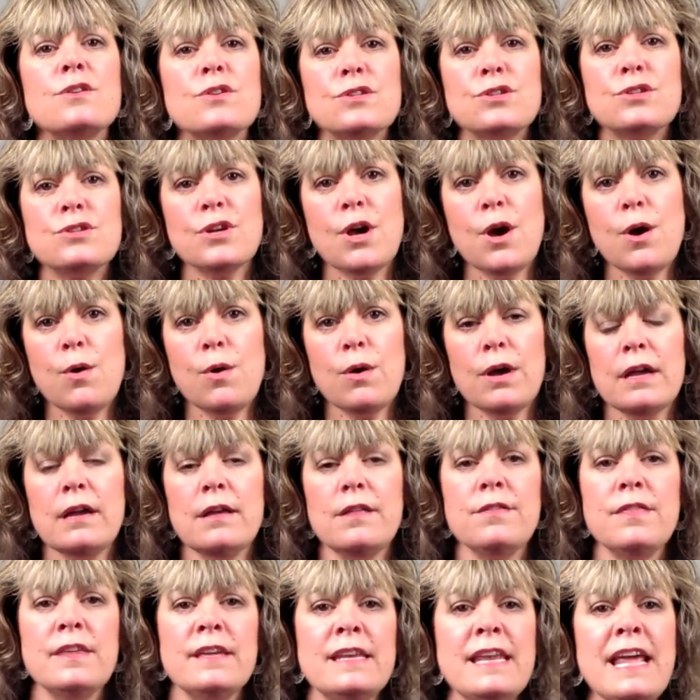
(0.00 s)
So
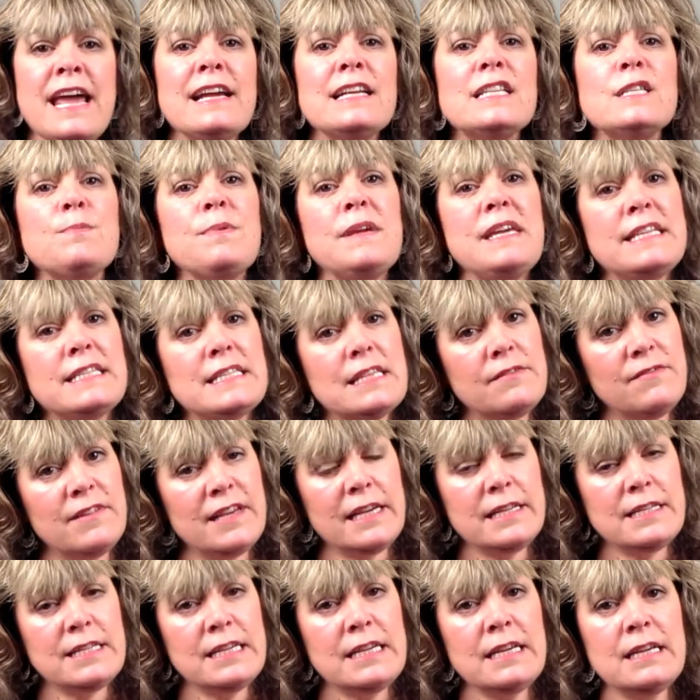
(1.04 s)
the next piece of
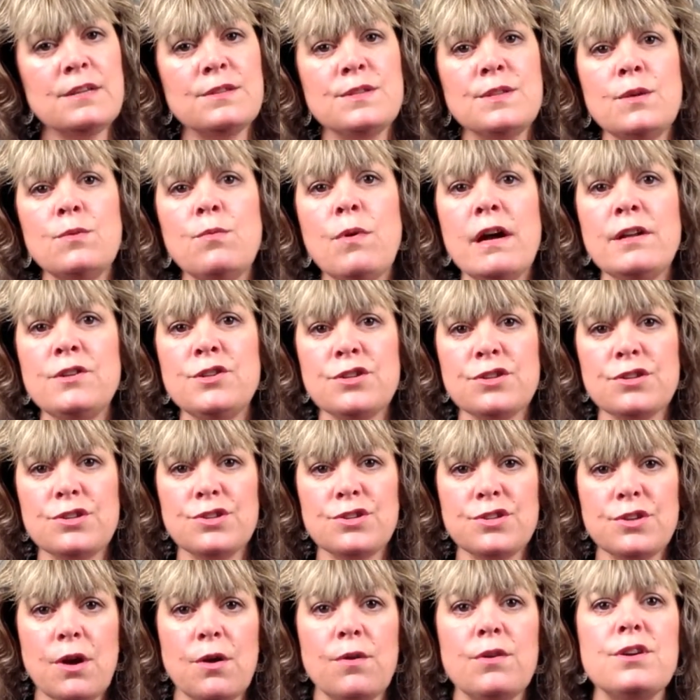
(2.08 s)
it is you want your
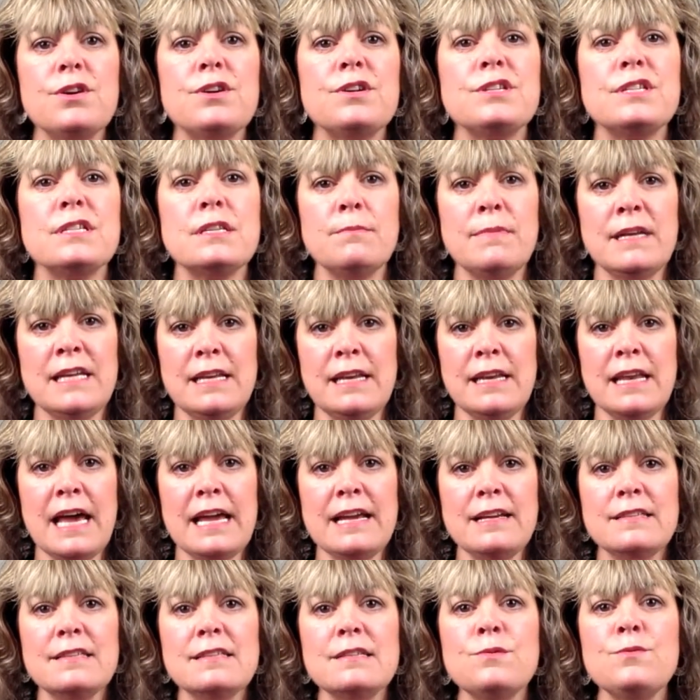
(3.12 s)
shoulders to be
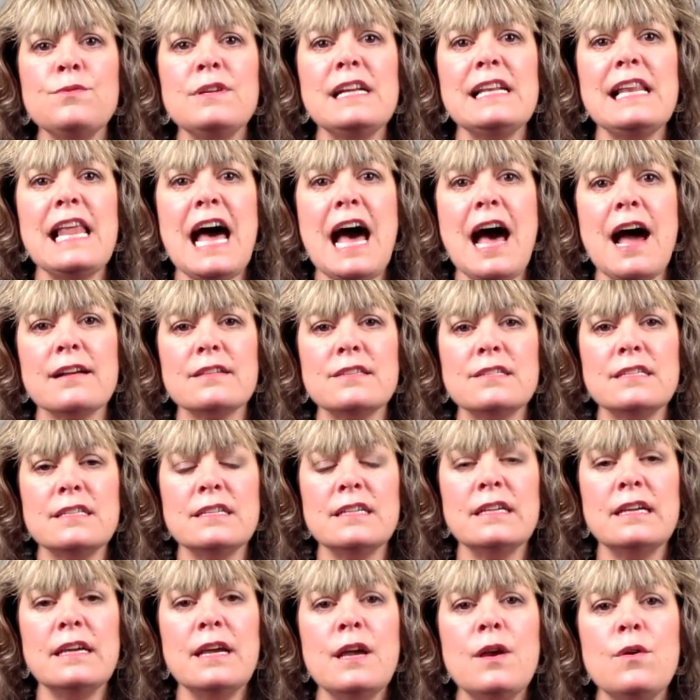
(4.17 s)
nice and relaxed
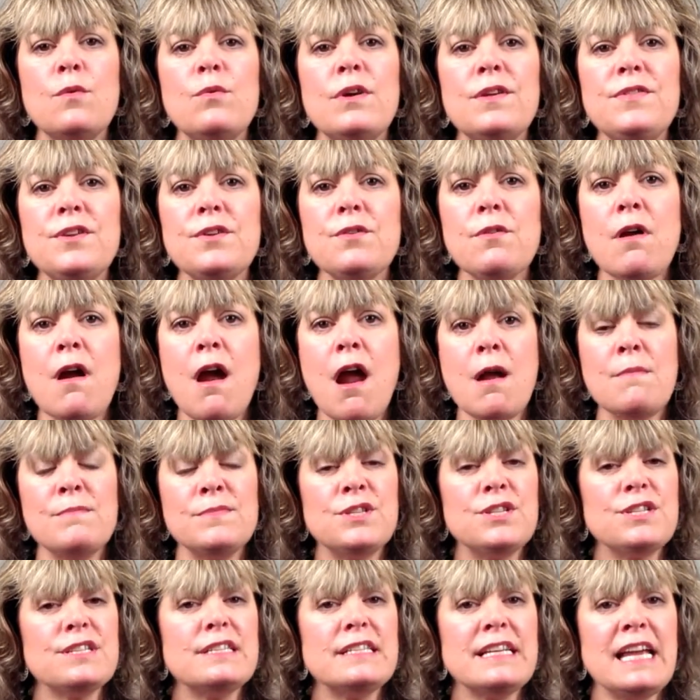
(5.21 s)
with your
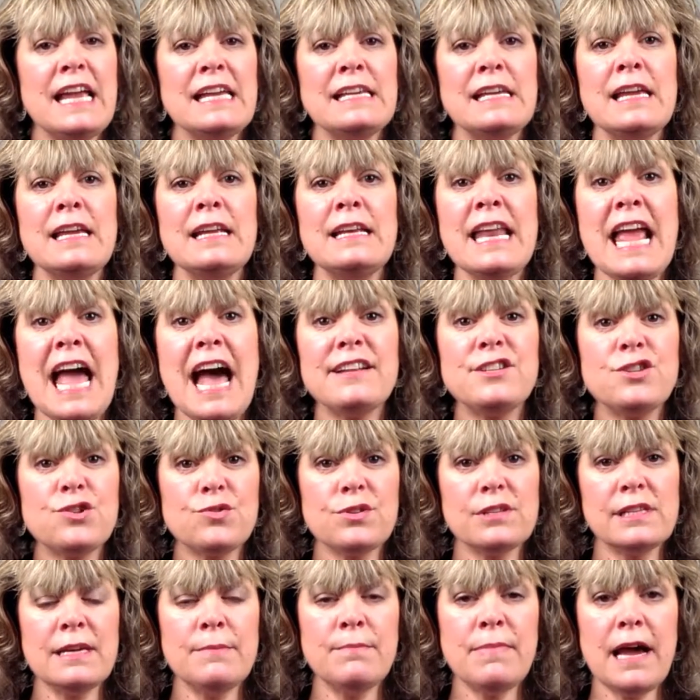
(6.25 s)
arms just hanging
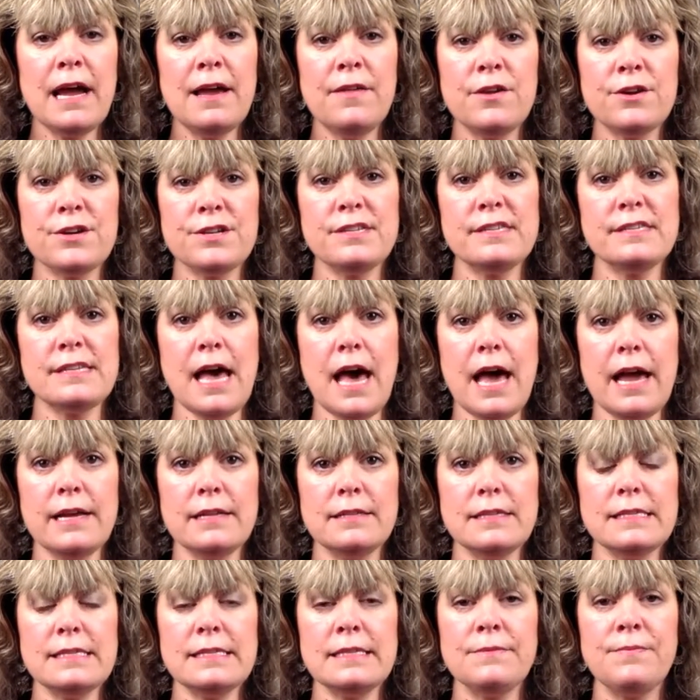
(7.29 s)
naturally by their
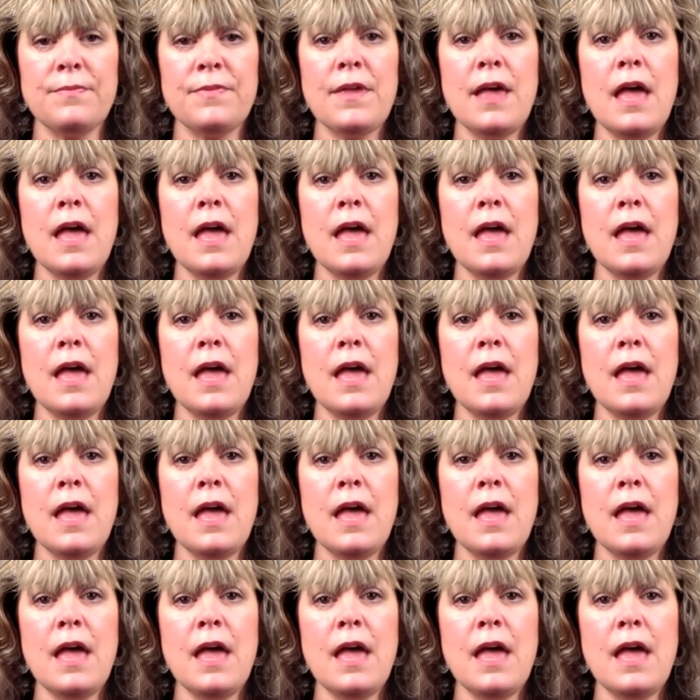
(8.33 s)
sides.